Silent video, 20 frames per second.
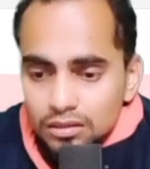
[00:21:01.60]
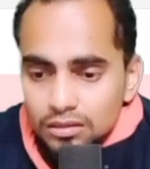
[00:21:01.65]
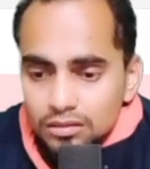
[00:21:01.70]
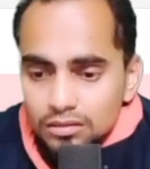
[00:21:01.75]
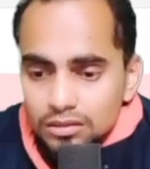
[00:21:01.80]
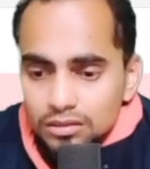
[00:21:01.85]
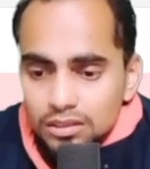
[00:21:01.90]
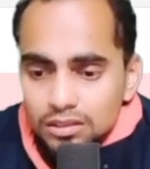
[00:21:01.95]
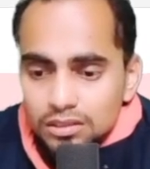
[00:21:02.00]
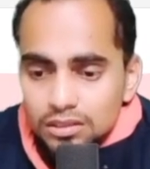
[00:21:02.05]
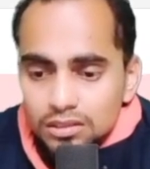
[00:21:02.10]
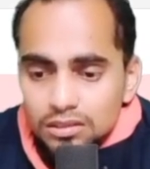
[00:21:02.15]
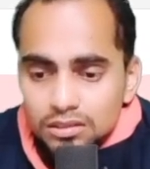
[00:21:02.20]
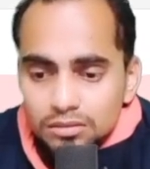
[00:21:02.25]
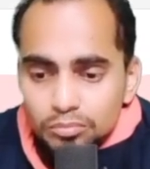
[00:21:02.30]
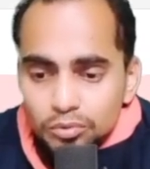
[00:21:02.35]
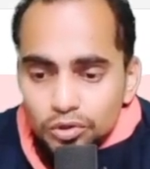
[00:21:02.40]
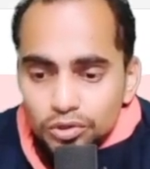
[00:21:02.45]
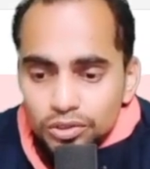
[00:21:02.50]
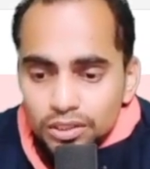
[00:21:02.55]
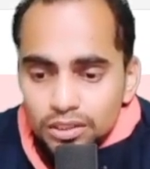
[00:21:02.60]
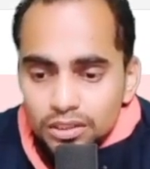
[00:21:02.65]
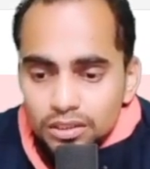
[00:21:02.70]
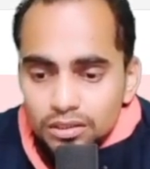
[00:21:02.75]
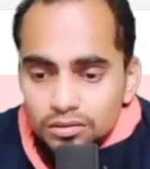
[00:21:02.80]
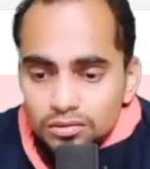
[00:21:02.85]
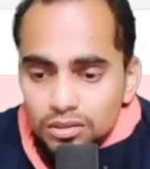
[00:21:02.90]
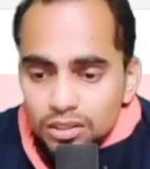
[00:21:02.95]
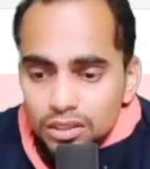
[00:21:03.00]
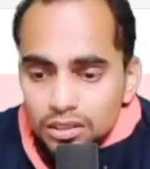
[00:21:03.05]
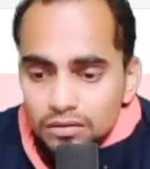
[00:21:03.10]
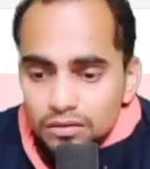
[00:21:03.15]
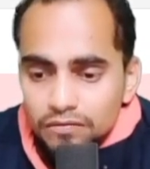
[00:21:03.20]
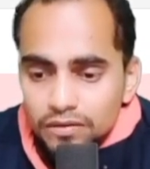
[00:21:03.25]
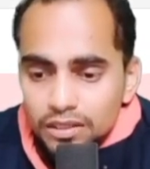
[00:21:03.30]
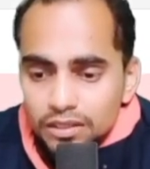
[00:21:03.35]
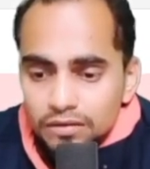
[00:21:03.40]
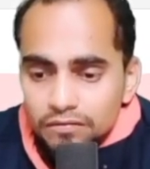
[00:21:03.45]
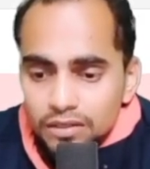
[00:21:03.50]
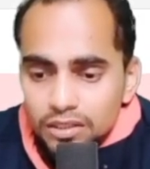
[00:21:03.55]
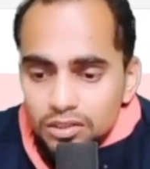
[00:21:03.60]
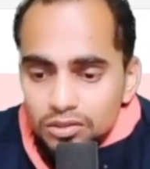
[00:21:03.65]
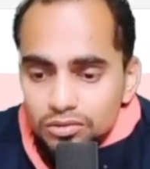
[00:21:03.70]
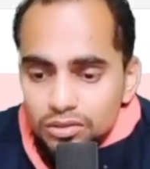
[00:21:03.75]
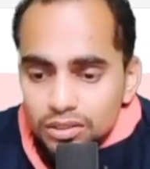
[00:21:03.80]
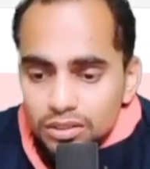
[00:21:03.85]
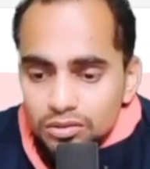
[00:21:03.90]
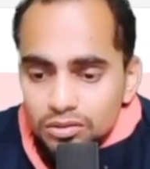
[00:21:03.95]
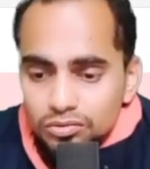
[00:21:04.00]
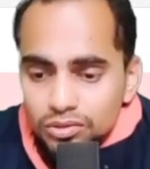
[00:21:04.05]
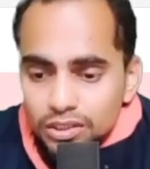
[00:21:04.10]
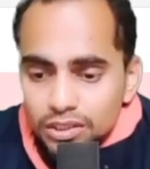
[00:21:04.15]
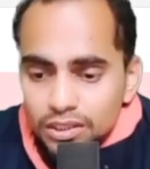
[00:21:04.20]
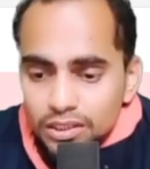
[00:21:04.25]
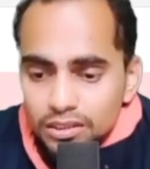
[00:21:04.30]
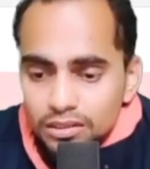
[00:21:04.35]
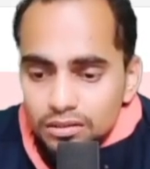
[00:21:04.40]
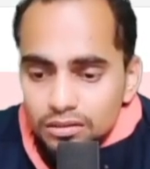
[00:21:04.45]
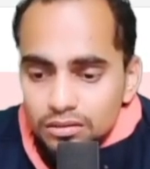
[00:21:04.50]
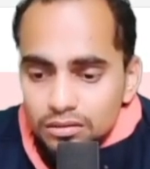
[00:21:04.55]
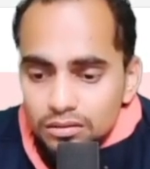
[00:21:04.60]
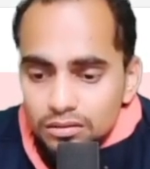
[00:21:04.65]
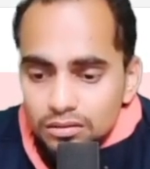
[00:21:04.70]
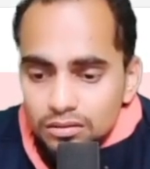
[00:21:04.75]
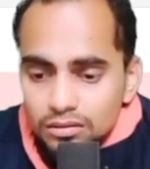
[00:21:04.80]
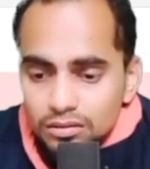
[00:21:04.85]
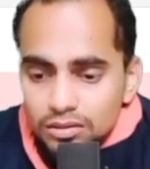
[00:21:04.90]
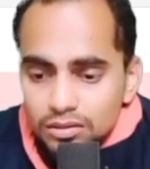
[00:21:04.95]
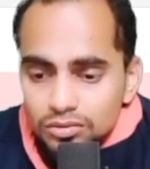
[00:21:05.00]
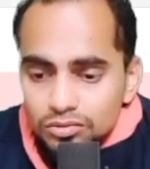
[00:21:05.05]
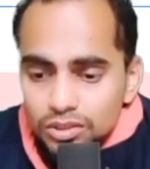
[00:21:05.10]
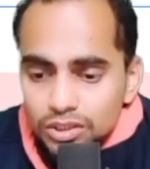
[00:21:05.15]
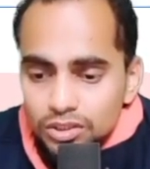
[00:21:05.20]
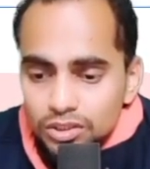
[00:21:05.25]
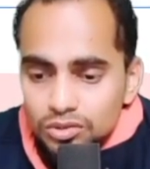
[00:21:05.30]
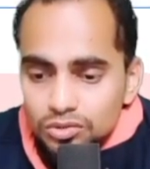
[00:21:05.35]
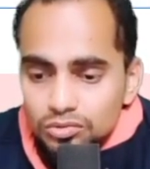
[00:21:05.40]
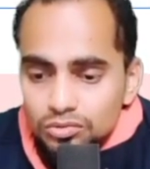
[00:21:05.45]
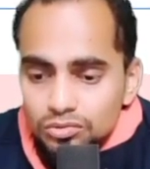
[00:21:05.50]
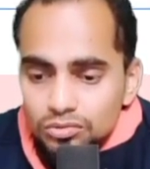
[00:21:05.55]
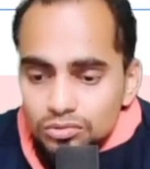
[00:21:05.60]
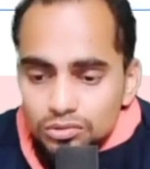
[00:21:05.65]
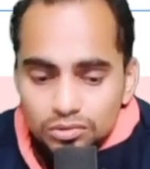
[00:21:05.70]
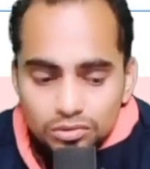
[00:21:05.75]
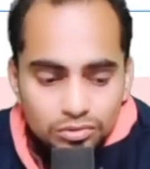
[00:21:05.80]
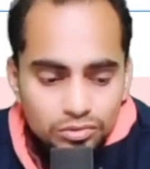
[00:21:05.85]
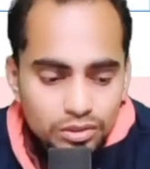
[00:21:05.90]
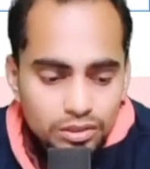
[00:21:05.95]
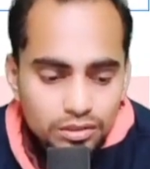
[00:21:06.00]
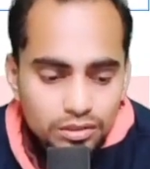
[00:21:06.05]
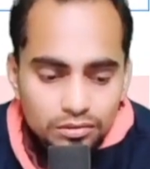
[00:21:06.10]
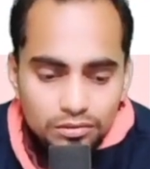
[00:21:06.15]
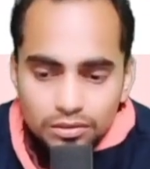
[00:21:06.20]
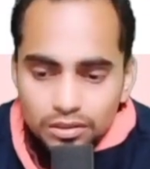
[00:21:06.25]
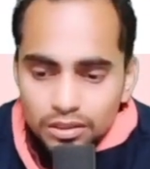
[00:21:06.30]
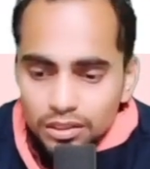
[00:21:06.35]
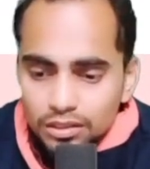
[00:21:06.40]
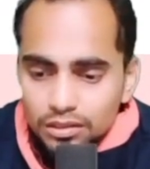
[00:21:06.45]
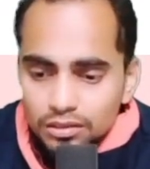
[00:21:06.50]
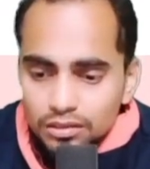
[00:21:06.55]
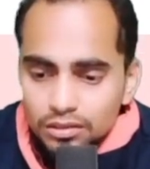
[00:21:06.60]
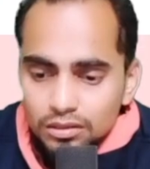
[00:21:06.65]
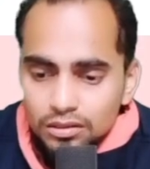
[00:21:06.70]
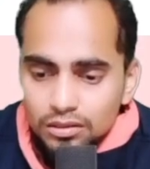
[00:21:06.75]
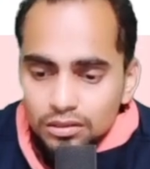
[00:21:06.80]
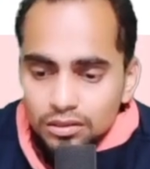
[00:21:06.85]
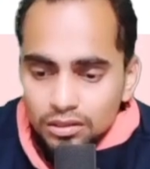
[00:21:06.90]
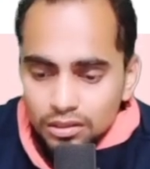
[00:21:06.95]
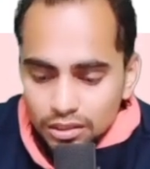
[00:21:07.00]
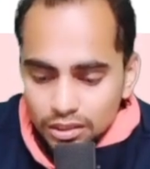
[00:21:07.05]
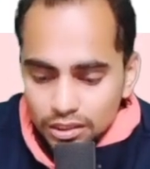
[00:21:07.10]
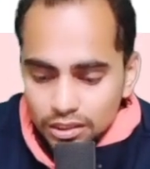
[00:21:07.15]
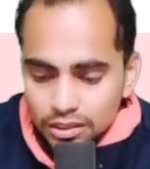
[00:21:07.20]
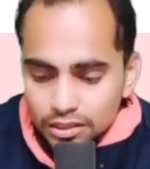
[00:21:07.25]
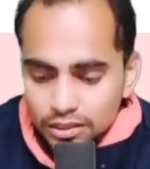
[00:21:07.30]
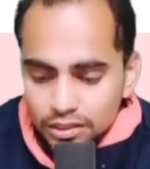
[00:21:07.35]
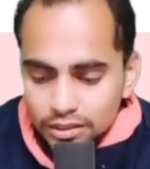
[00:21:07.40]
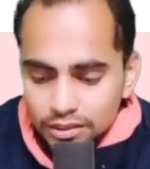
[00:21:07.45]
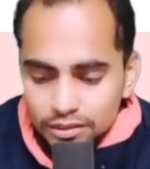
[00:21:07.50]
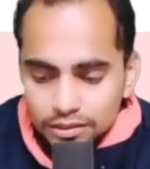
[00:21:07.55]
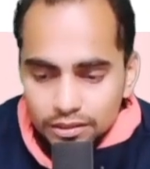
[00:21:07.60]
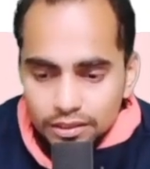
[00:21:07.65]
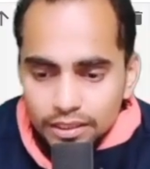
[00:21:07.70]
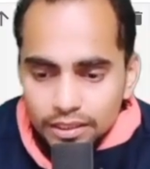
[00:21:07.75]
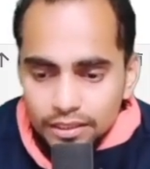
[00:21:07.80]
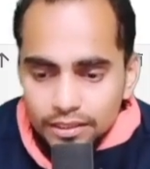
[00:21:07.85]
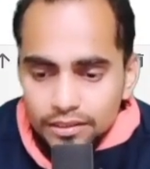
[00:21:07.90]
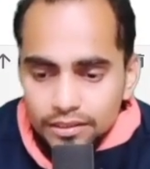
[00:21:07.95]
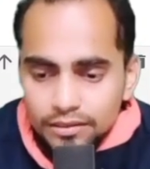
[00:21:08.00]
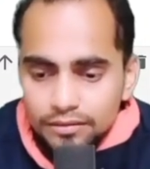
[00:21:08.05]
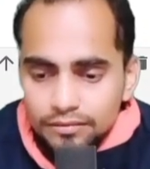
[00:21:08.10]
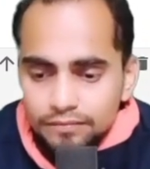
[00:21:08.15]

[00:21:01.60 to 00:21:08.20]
this is important. Okay, whenever you are doing it, you need to do it. Okay, I'll delete that.